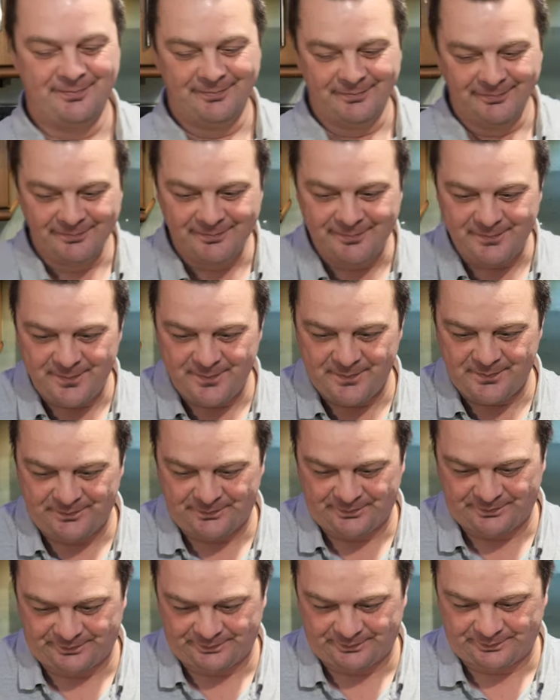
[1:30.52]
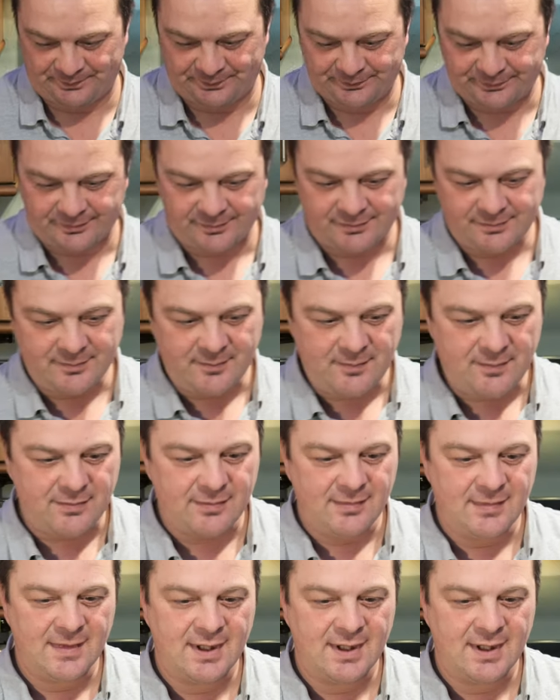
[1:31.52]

Nothing is said.